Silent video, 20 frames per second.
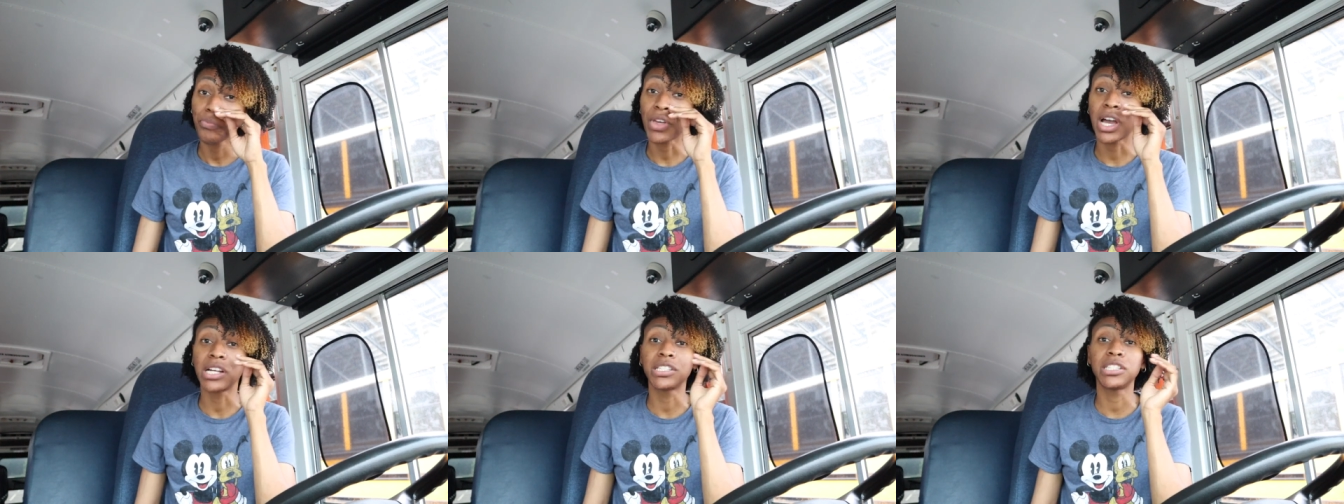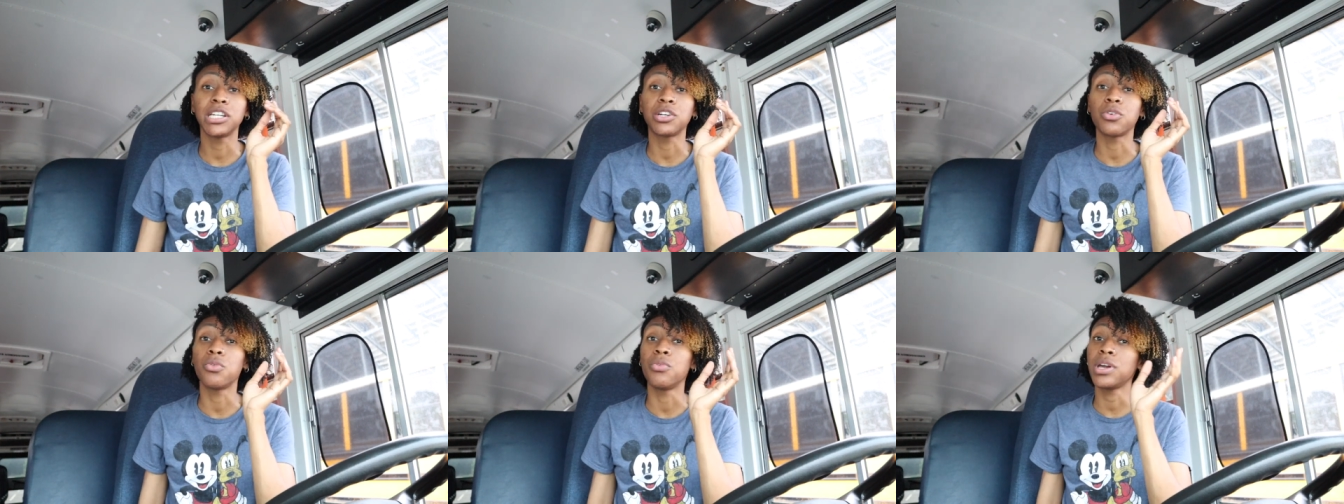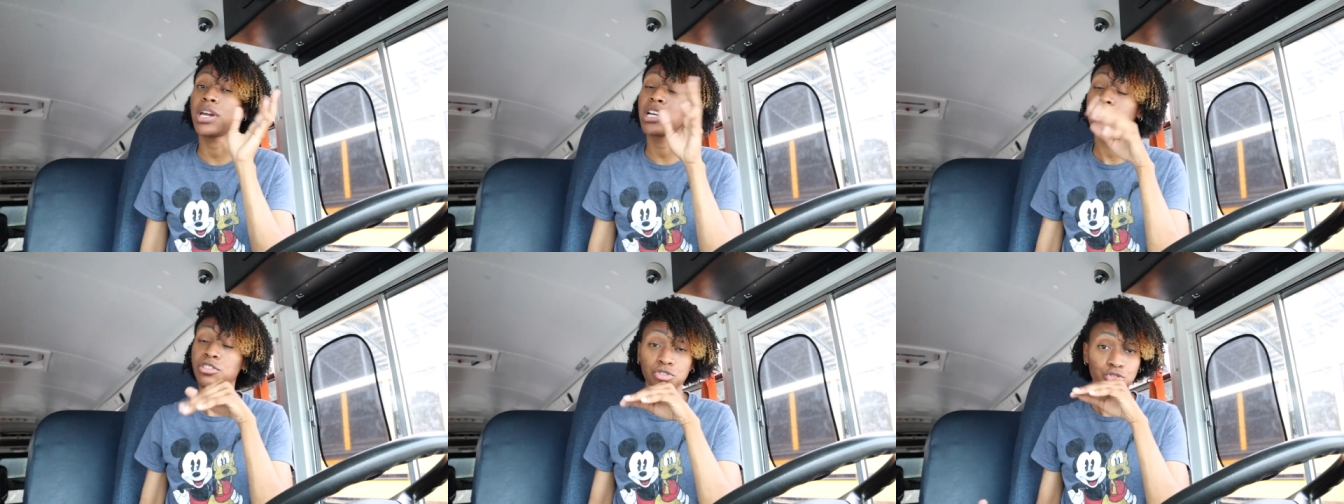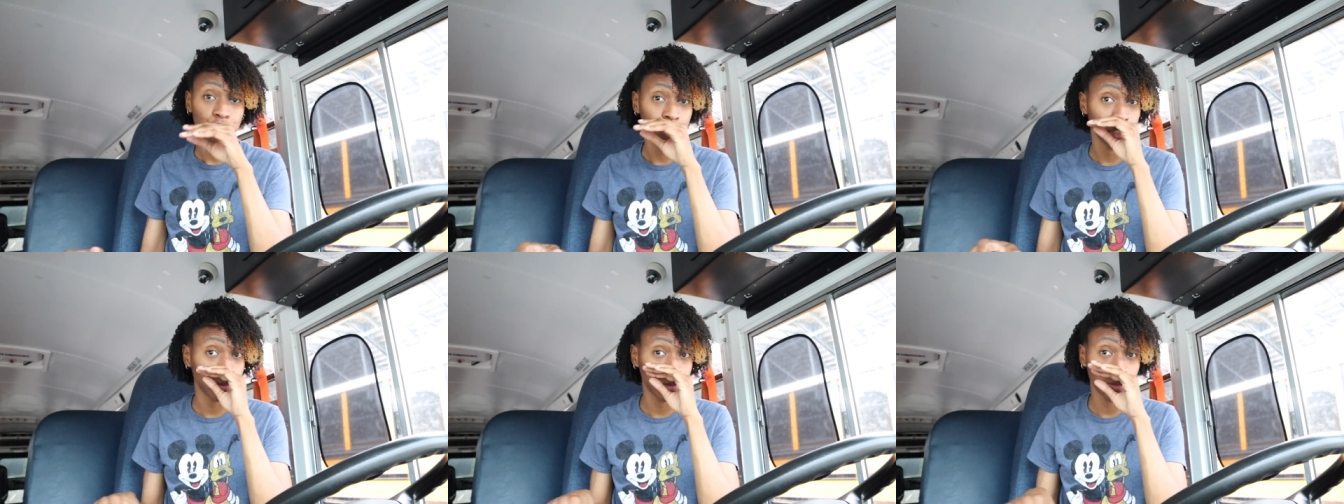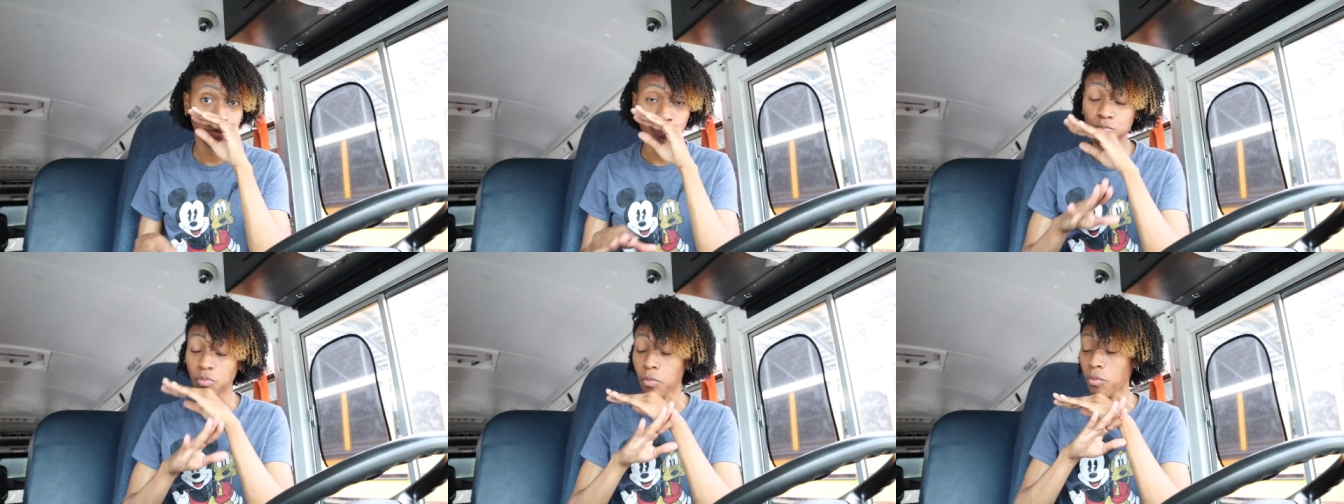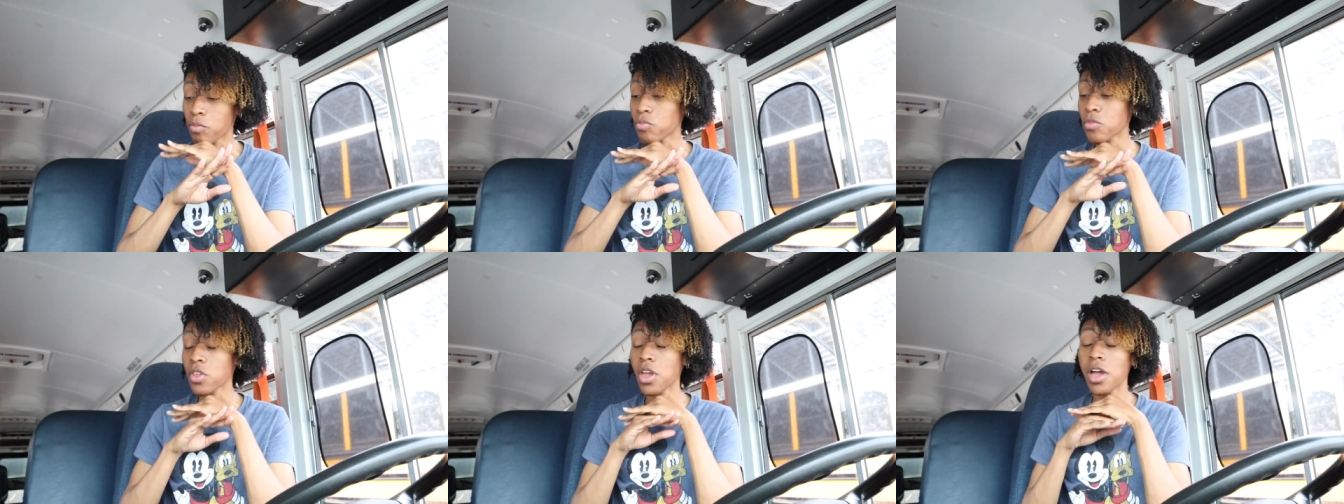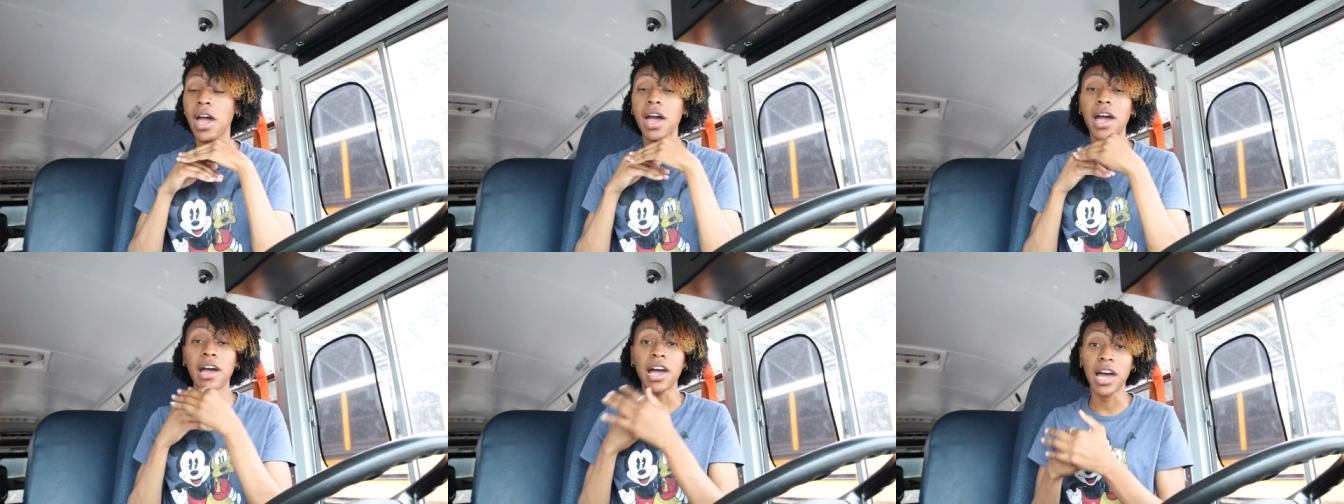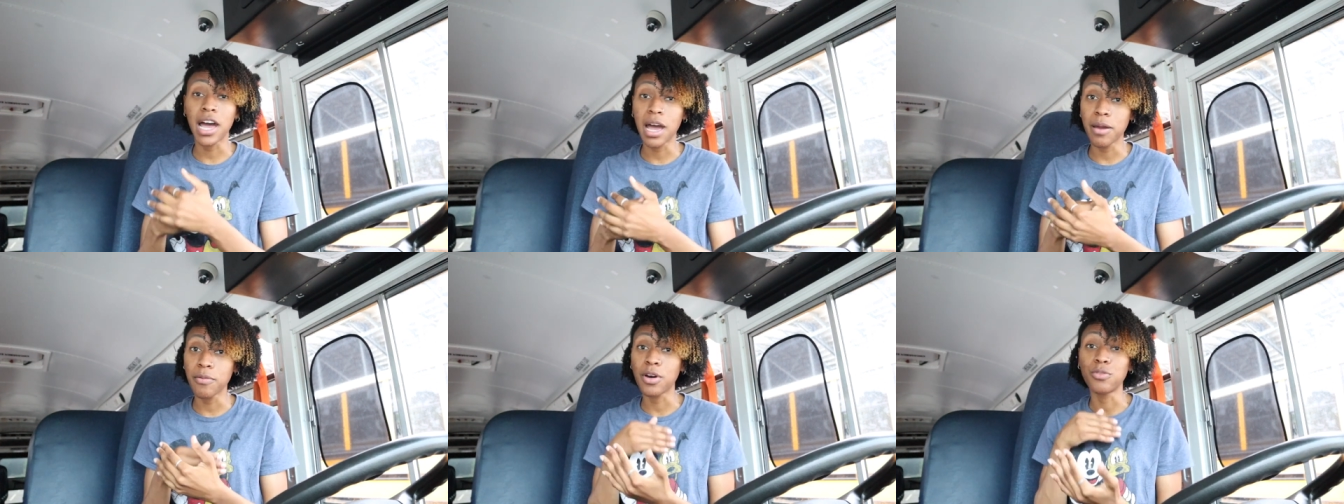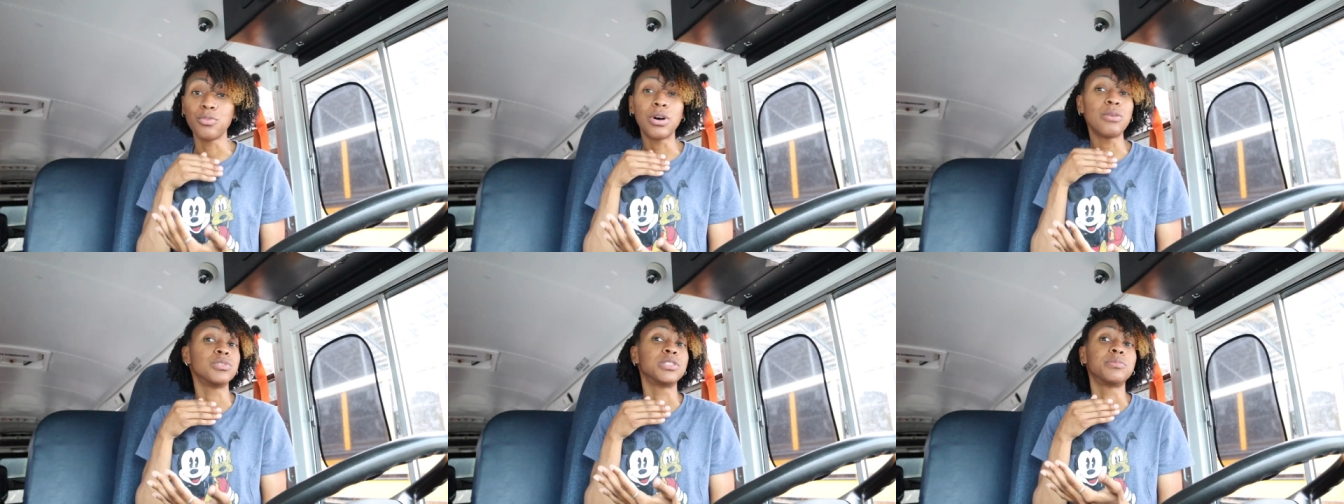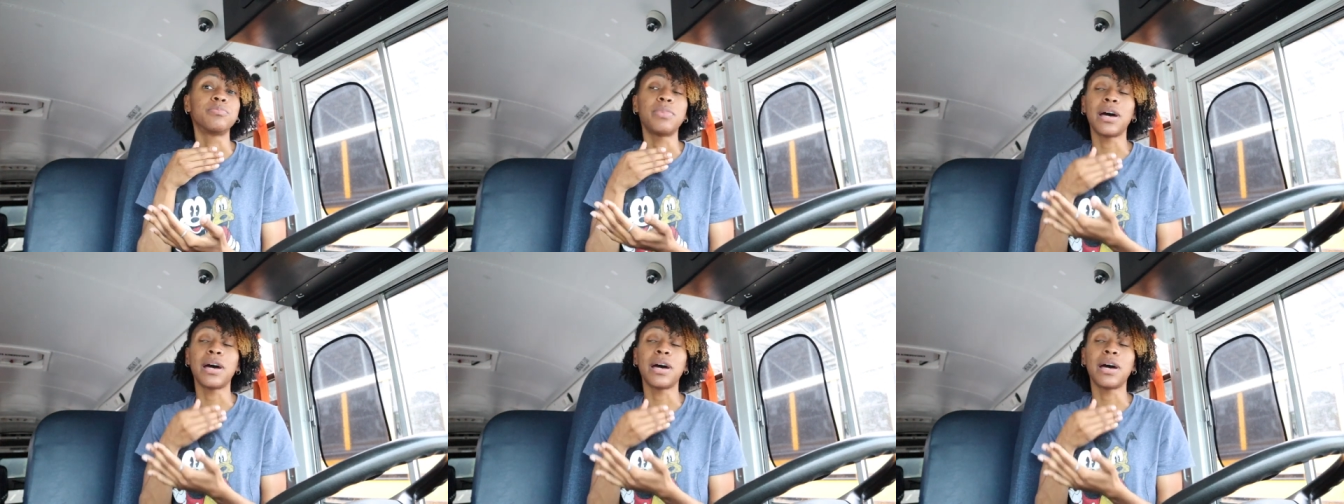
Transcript: I take on extra trips. I, I was